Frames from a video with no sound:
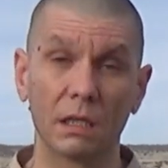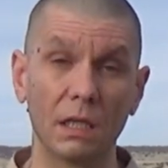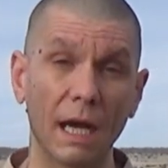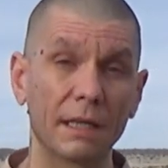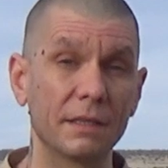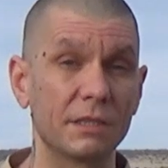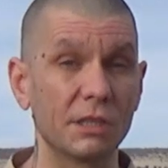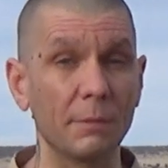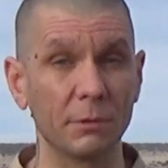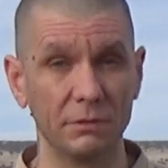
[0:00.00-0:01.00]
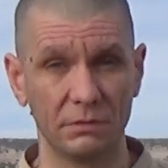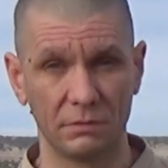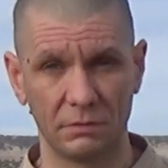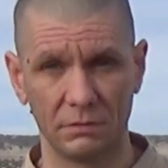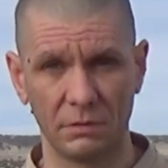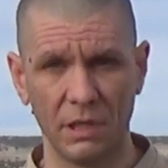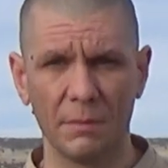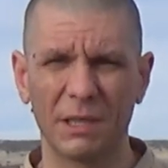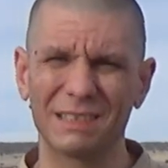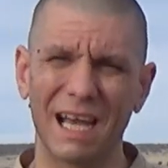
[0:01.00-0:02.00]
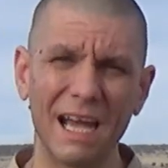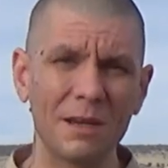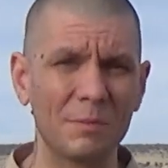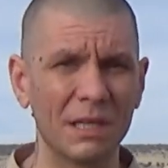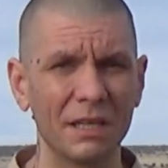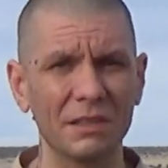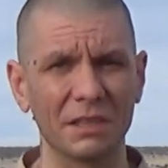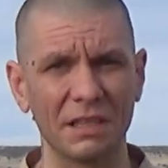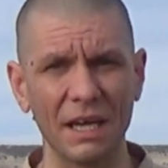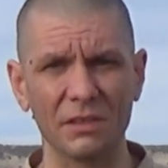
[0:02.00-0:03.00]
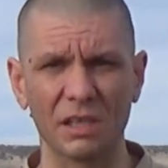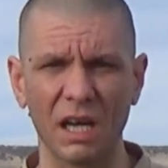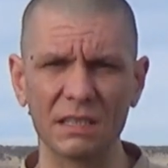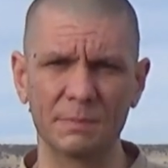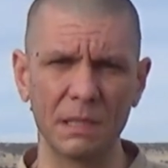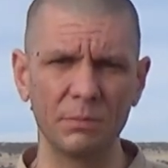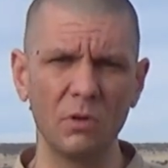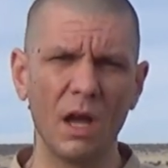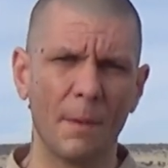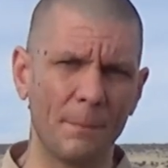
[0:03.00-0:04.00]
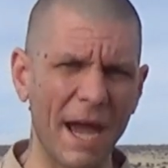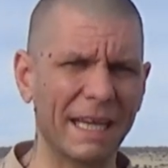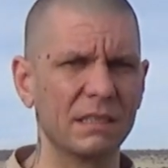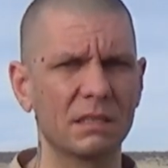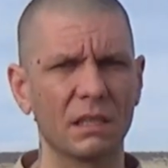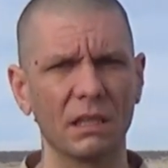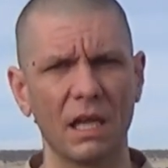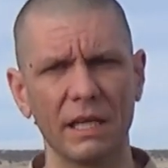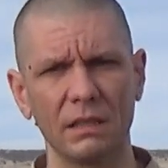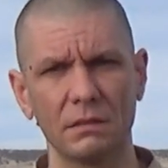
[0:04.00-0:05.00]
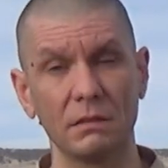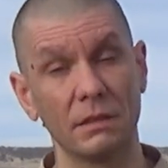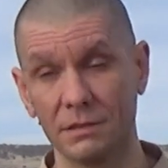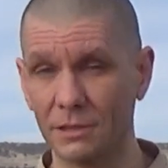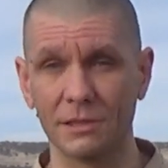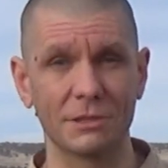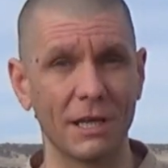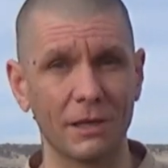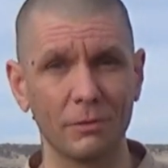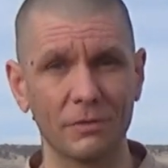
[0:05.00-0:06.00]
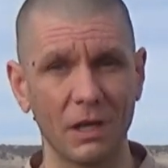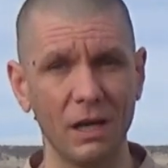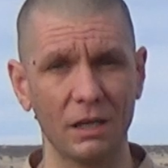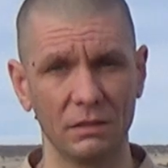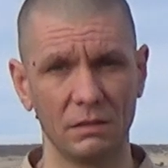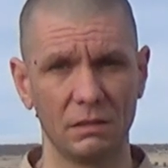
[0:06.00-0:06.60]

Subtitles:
God of the shepherd, because I am here to gather God's people back into the light, into the shadow of God.